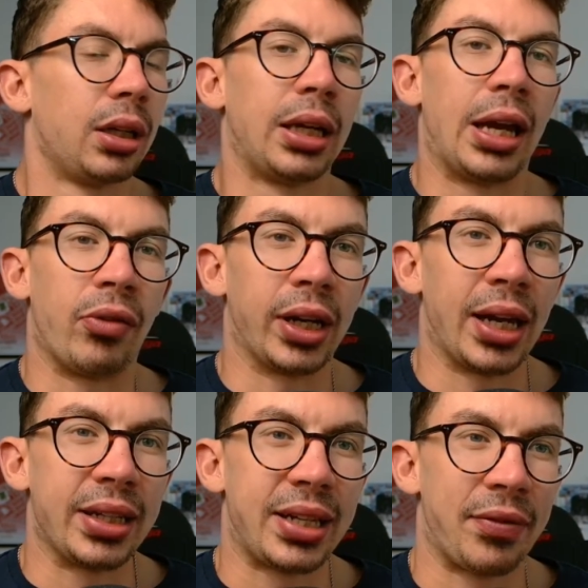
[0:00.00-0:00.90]
If we
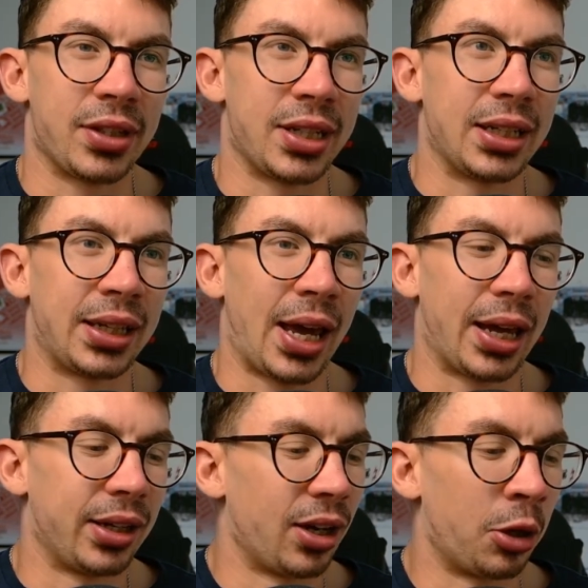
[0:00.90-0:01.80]
hit
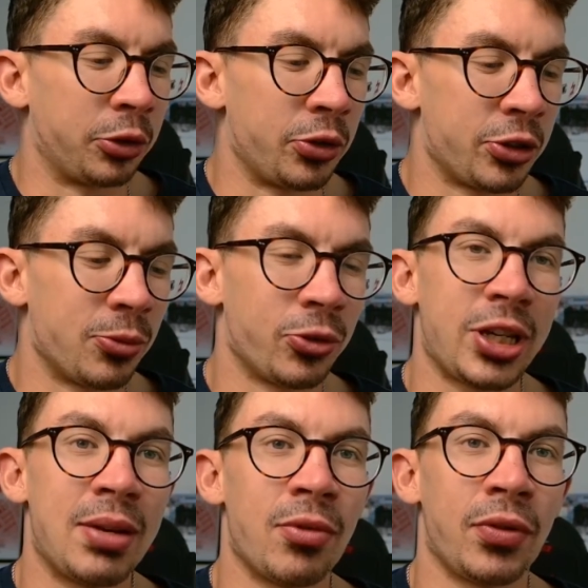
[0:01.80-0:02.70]
17k, I'll do some more
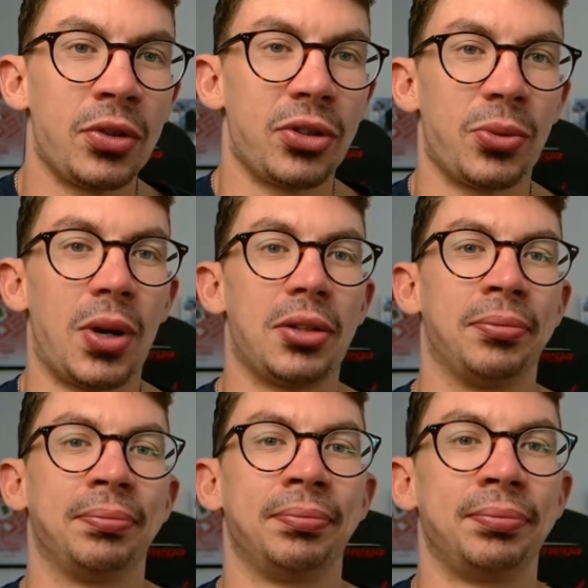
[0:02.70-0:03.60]
team reviews as well.
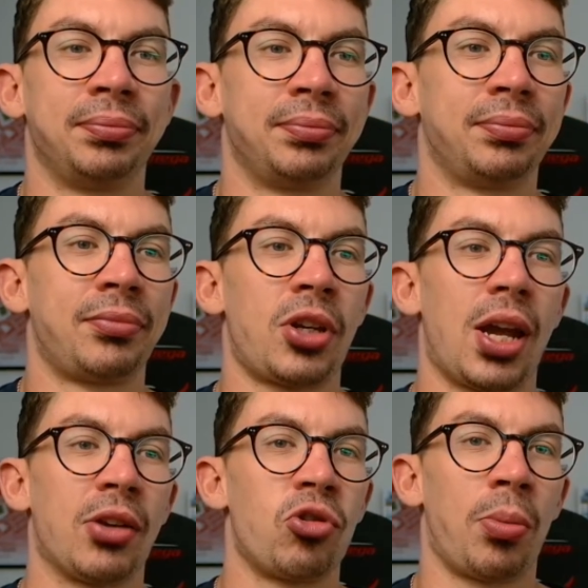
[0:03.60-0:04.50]

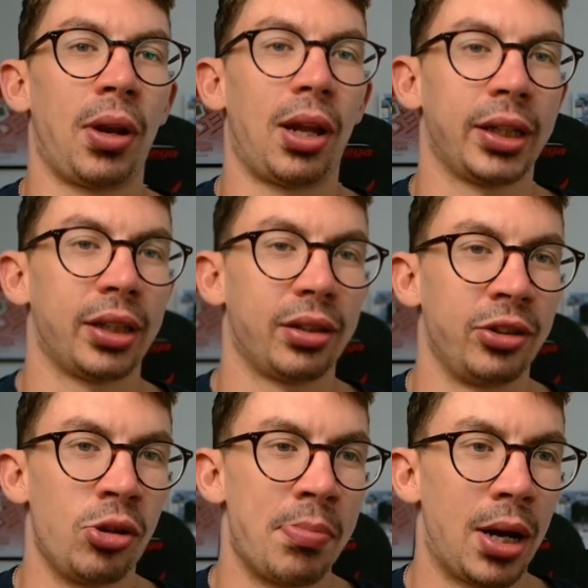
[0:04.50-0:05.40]
Yeah, drop a like,
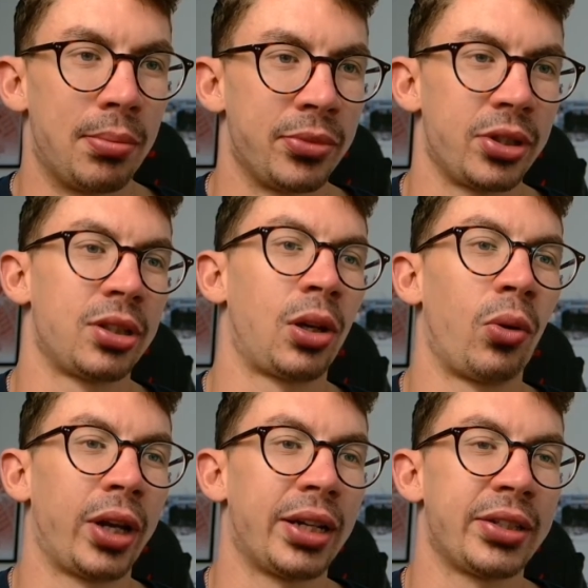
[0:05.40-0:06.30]
you bums, as
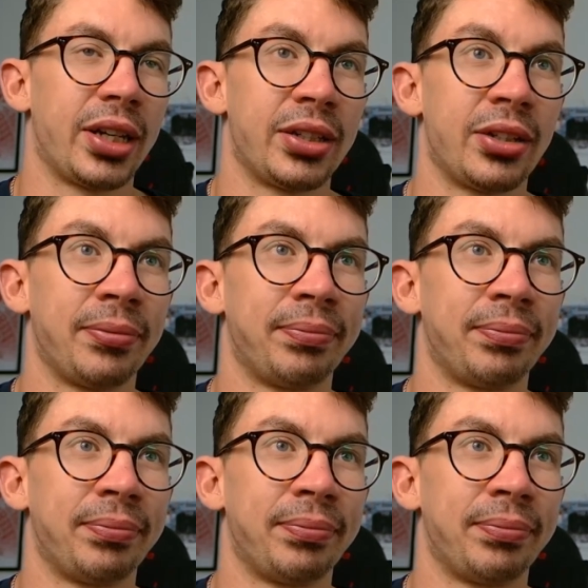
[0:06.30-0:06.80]
Claudette says.